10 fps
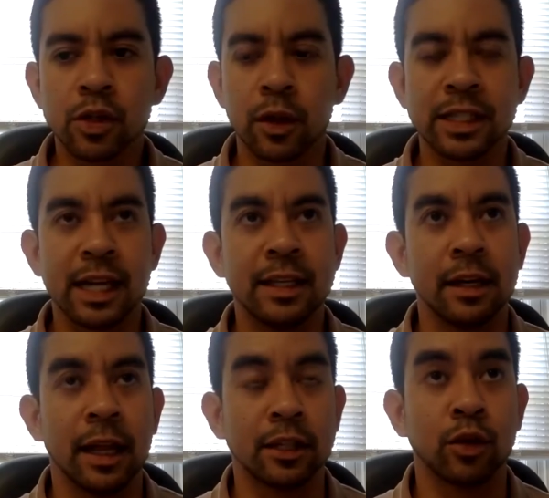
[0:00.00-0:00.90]
So this
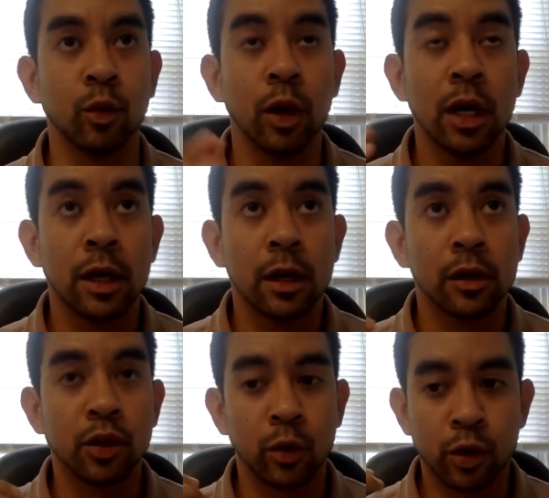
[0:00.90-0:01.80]
idea, so
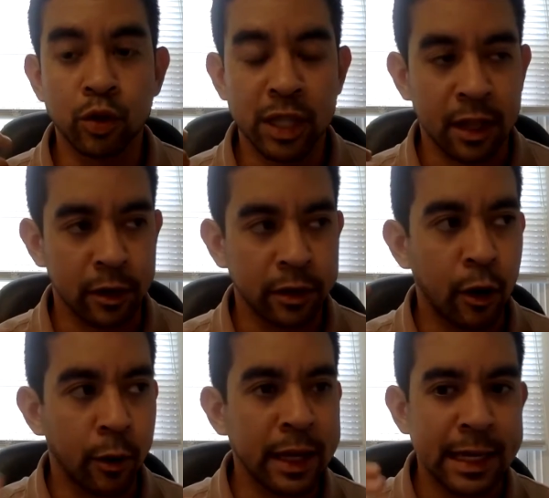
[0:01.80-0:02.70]
you say that
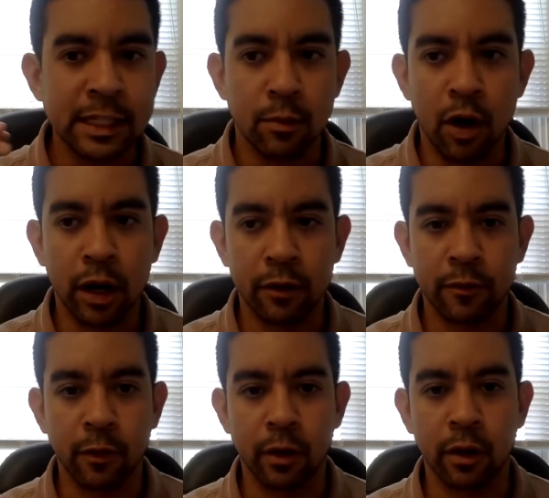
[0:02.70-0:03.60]
there already is a
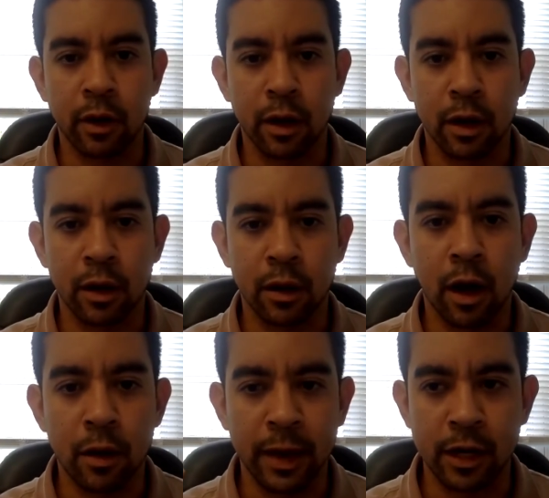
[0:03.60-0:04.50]
market for
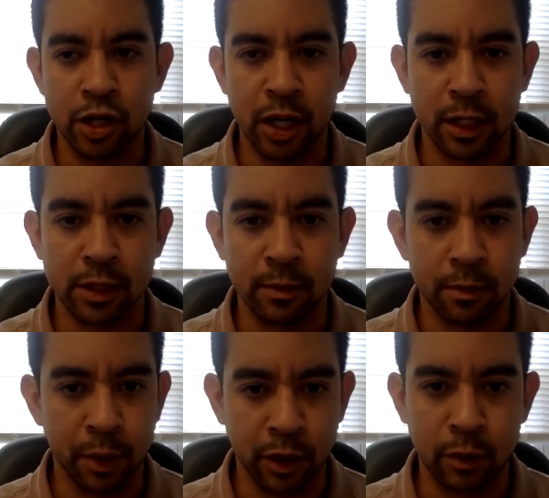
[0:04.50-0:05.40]
automated shades,
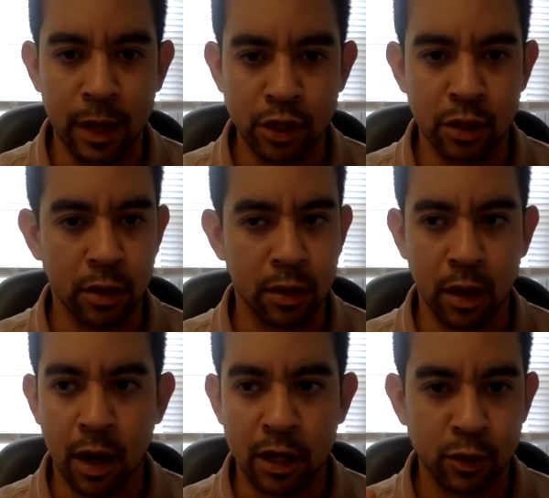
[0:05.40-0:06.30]
but you mentioned
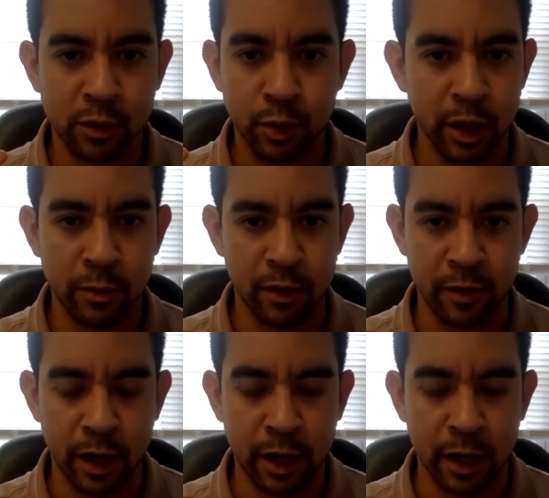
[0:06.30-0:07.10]
the cost was prohibitive,